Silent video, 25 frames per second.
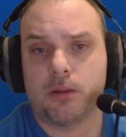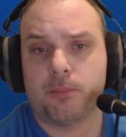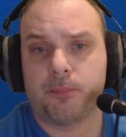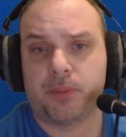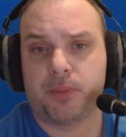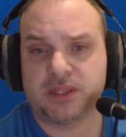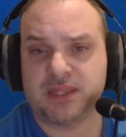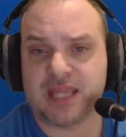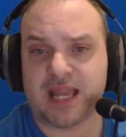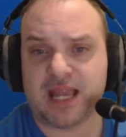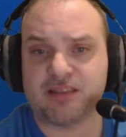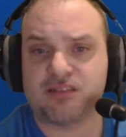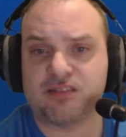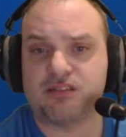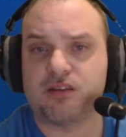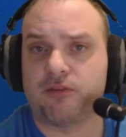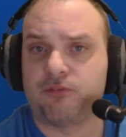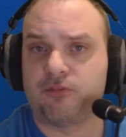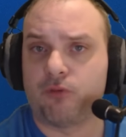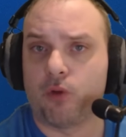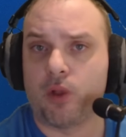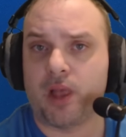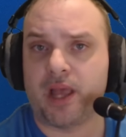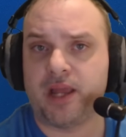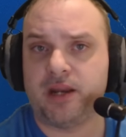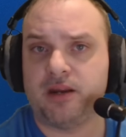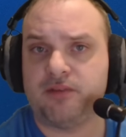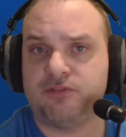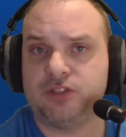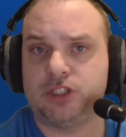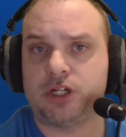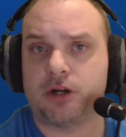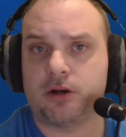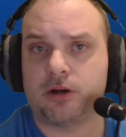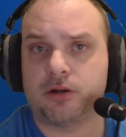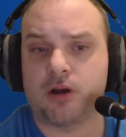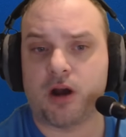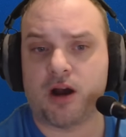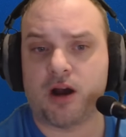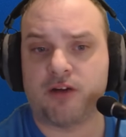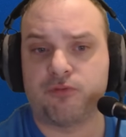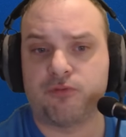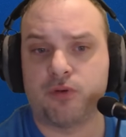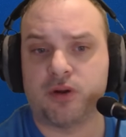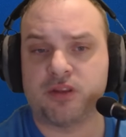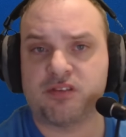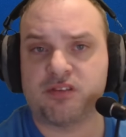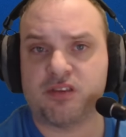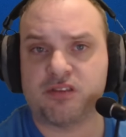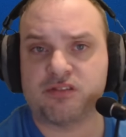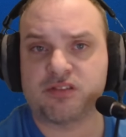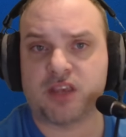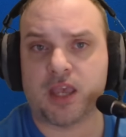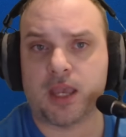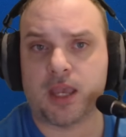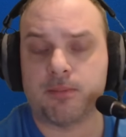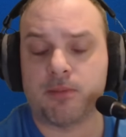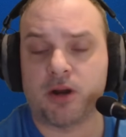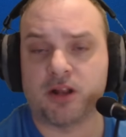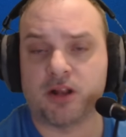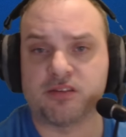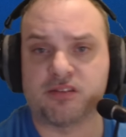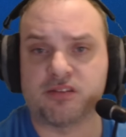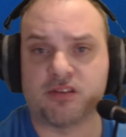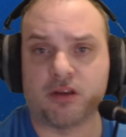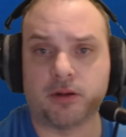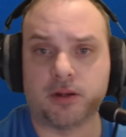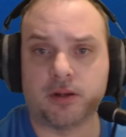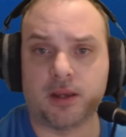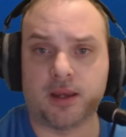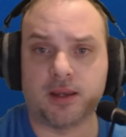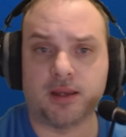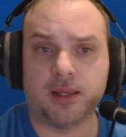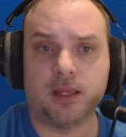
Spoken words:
But that stuff will end if Jared Goff wins this game on Sunday.